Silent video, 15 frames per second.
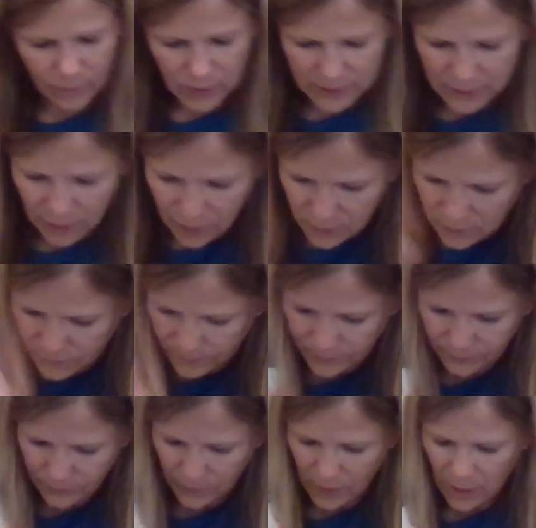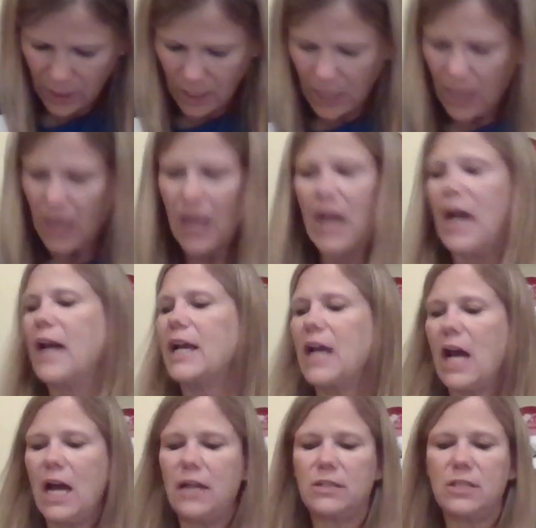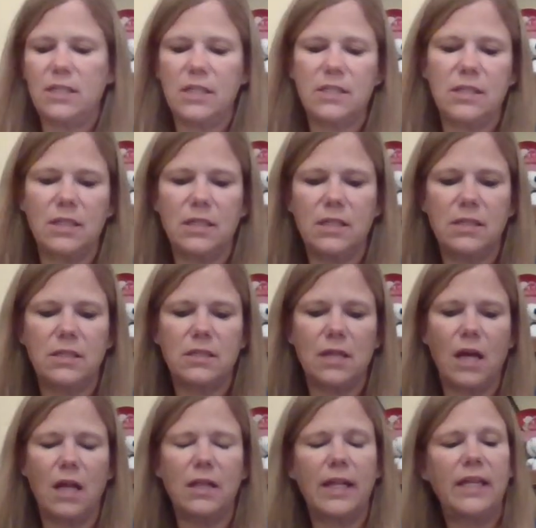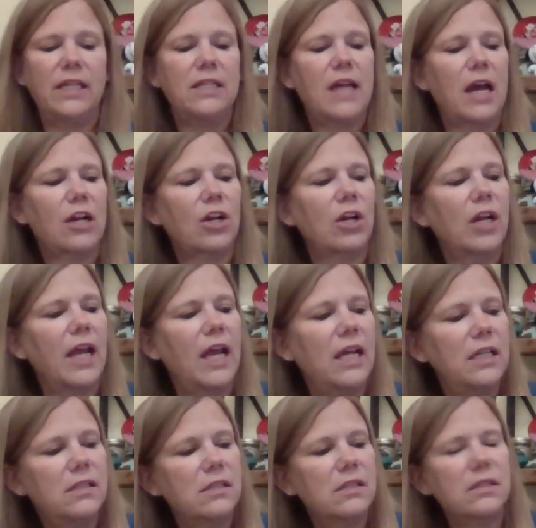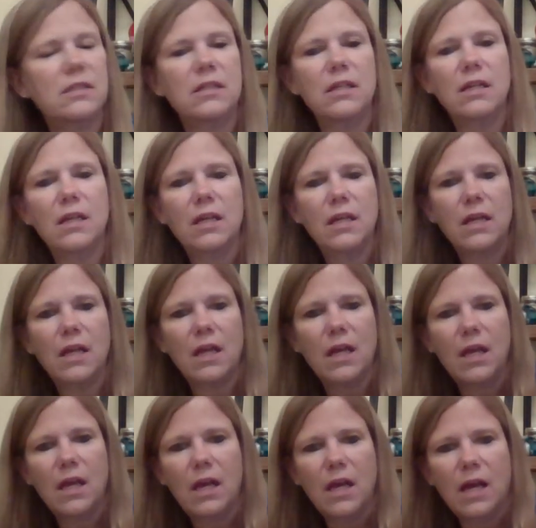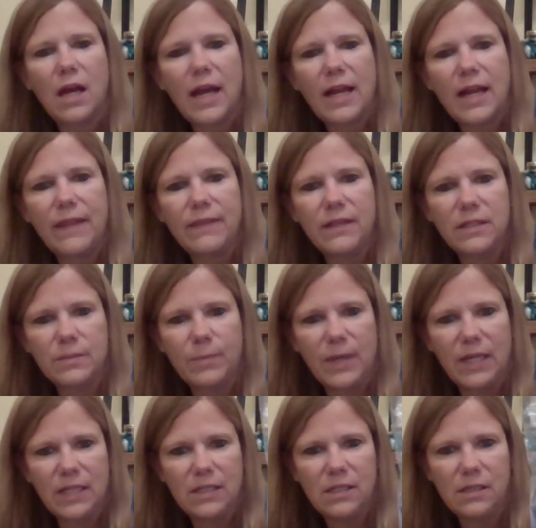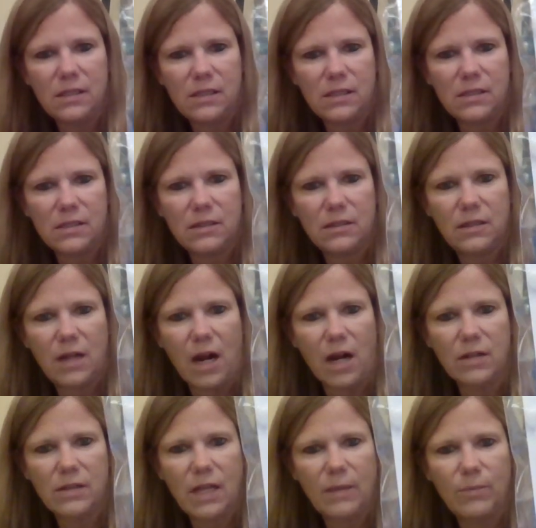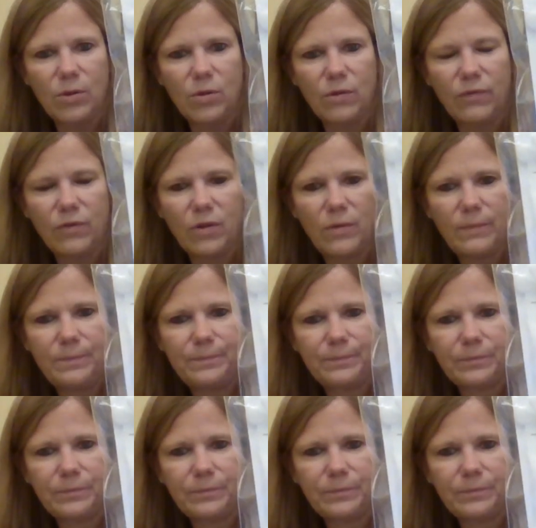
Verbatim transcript: let's see. I got, this is uh, Lady Dot Creates. I got these pins. Aren't they beautiful?